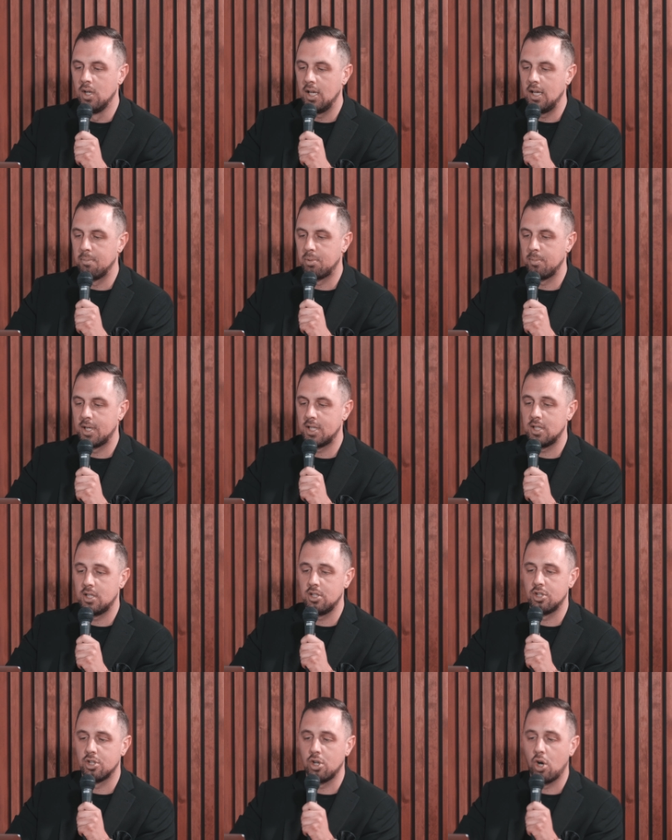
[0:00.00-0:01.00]
implement it
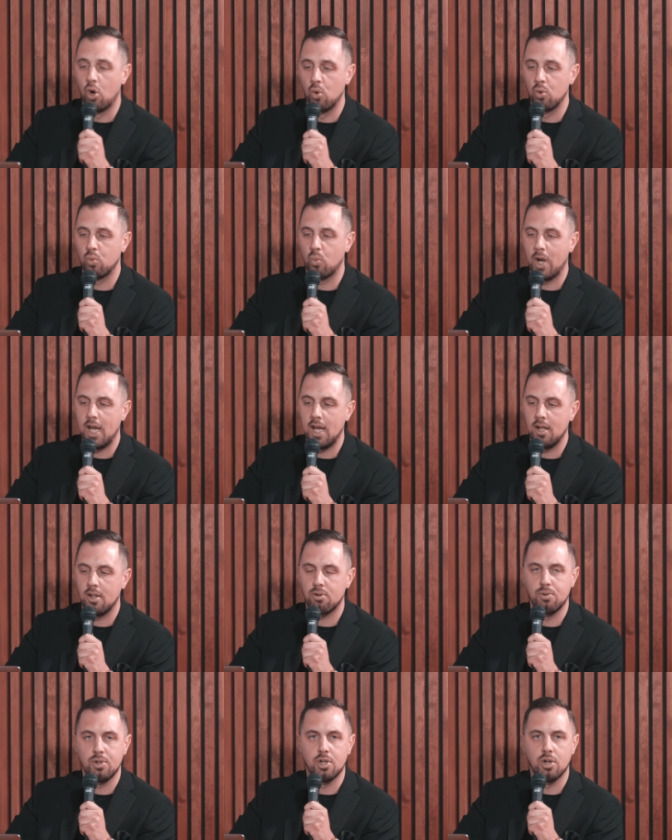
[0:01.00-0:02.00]
in your own way
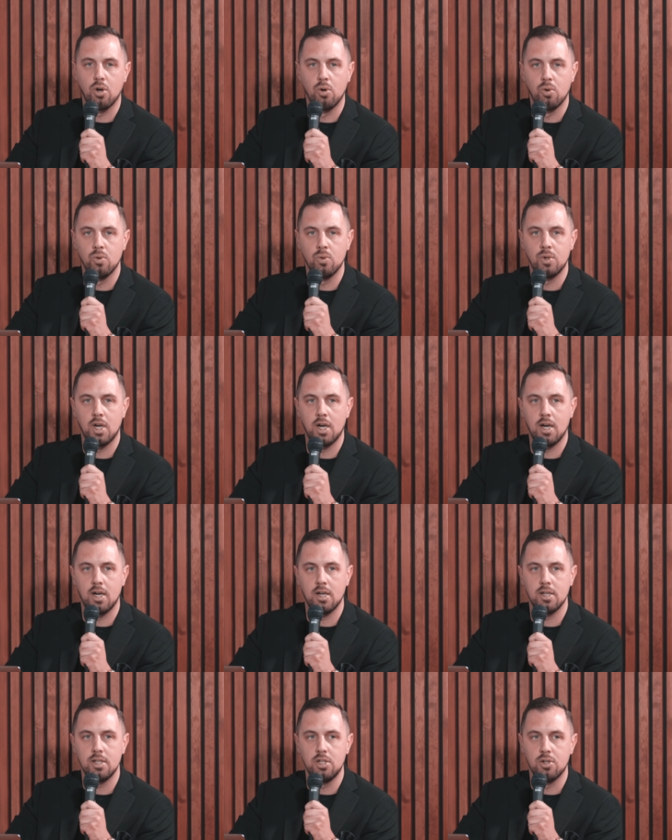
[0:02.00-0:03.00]
through your own
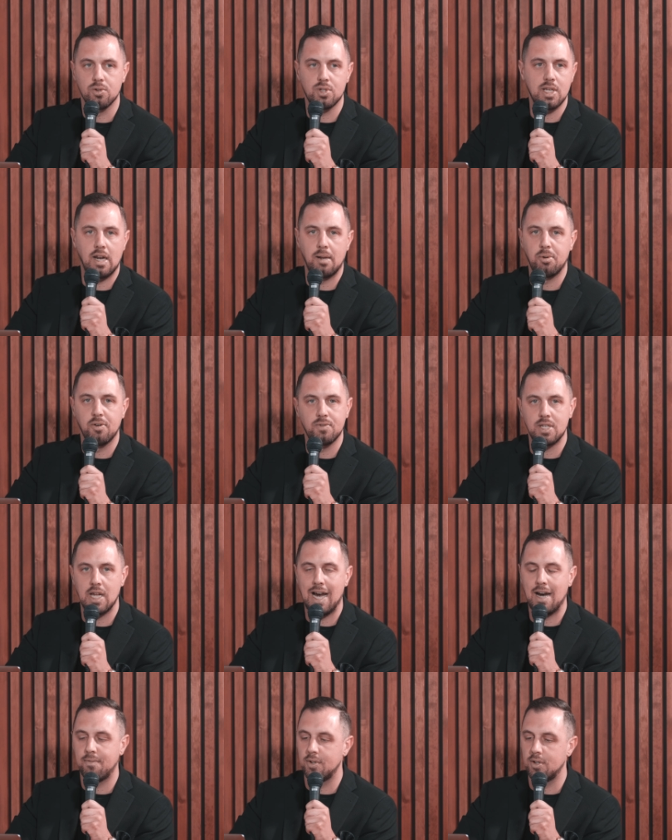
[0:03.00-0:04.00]
setup of
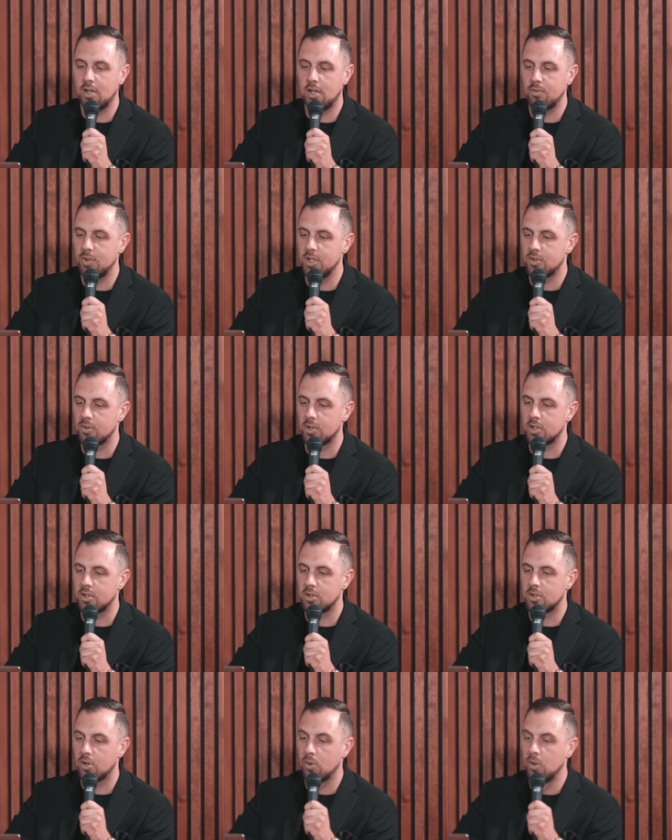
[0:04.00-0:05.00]
staff and
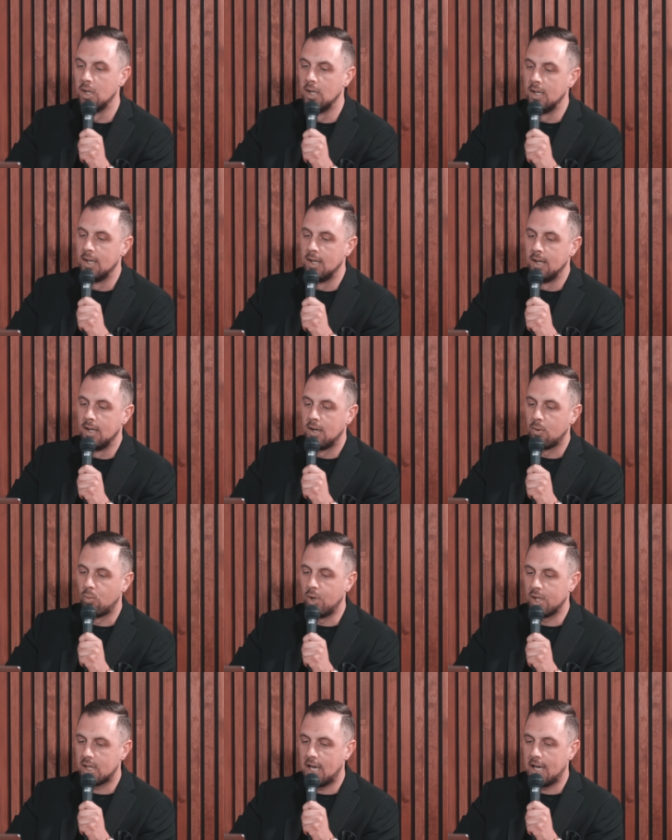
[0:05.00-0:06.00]
resources. So
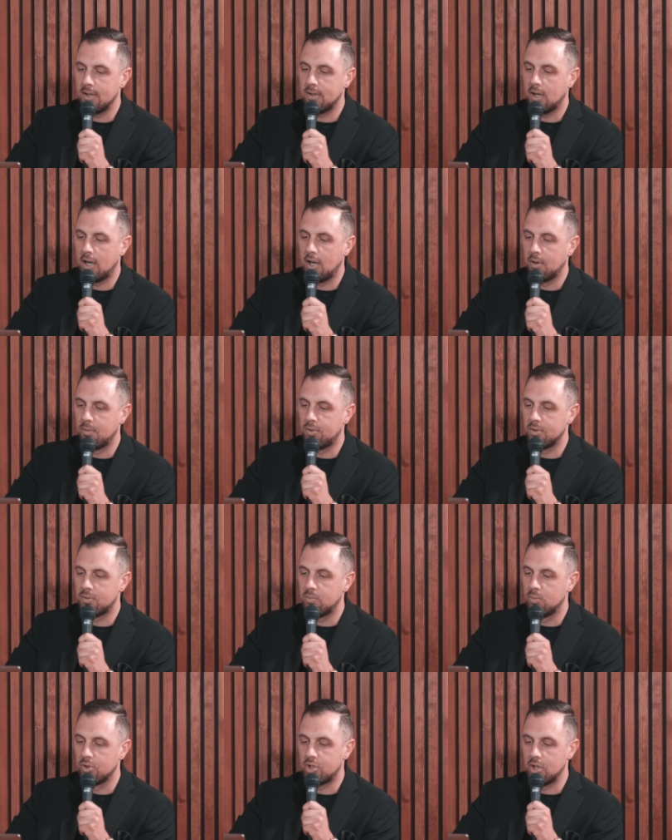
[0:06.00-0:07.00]
with that,
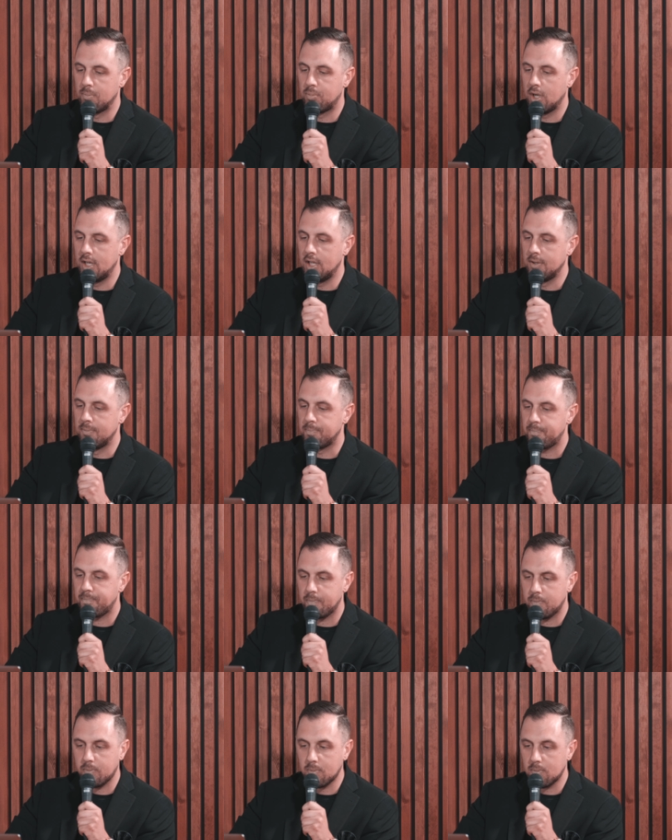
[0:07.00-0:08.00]
we'll jump right in.
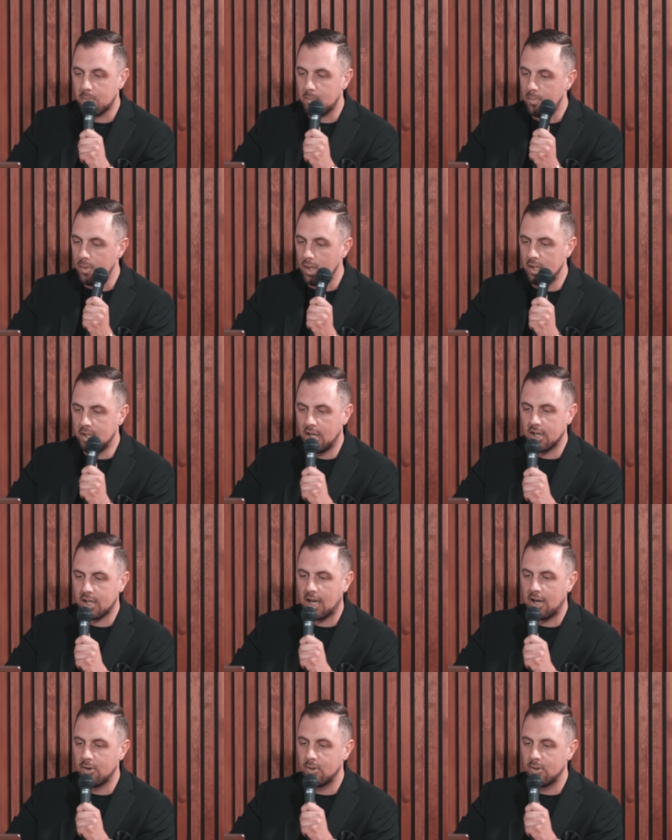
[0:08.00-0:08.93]
Derek,